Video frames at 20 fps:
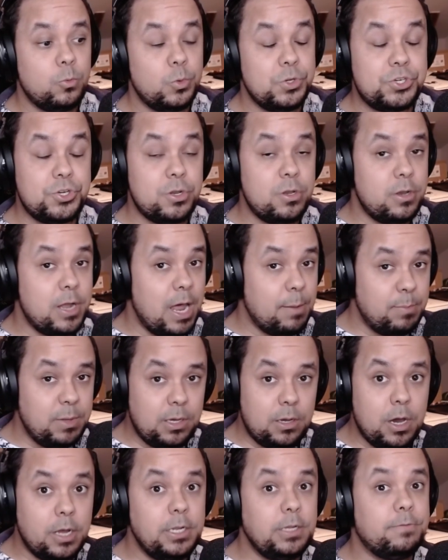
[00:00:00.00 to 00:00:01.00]
We should not
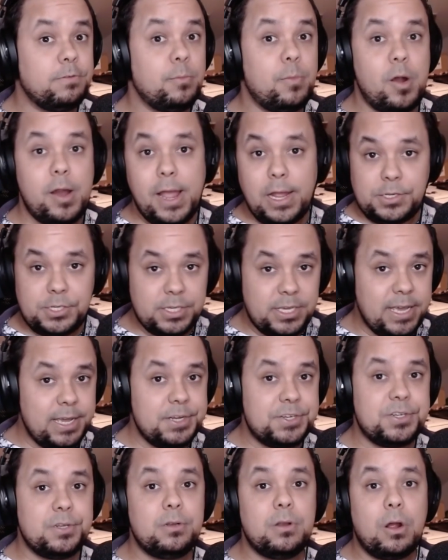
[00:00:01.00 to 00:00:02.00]
be cutting from our
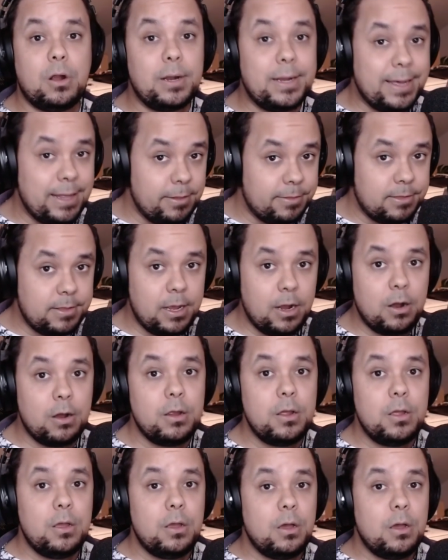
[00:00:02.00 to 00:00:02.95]
education, our healthcare,